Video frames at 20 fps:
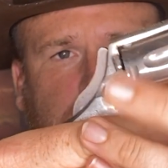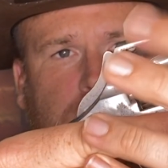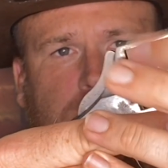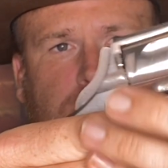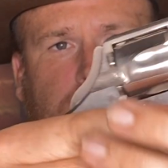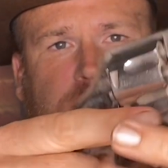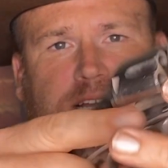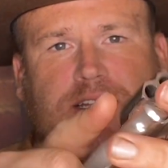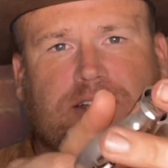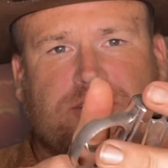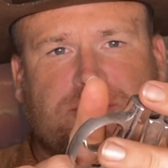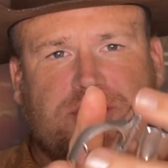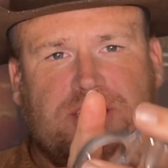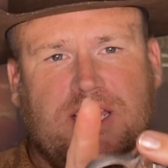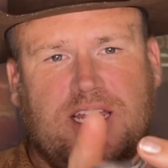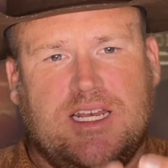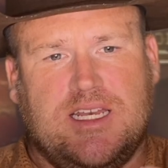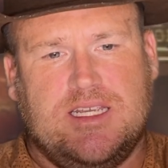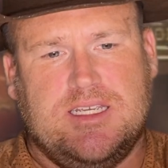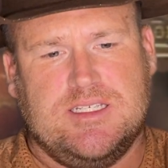My
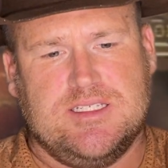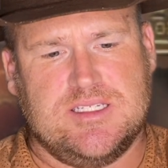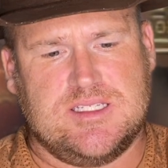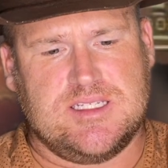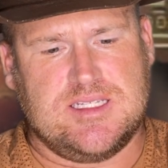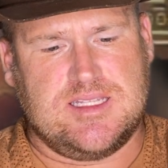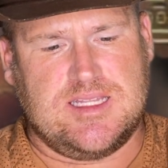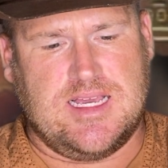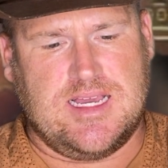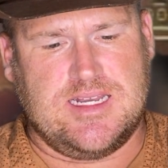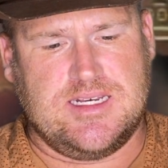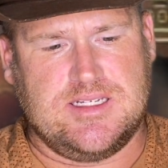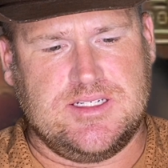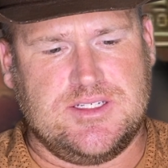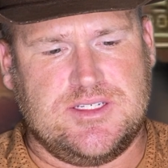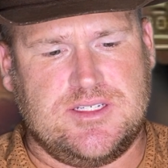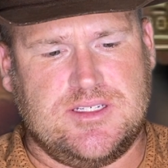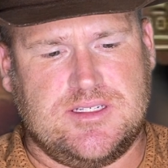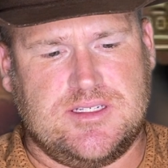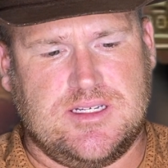understanding is that that
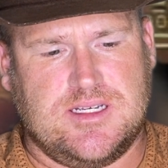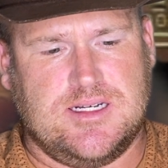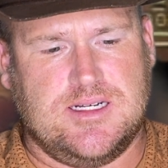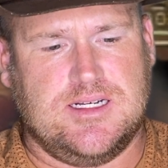is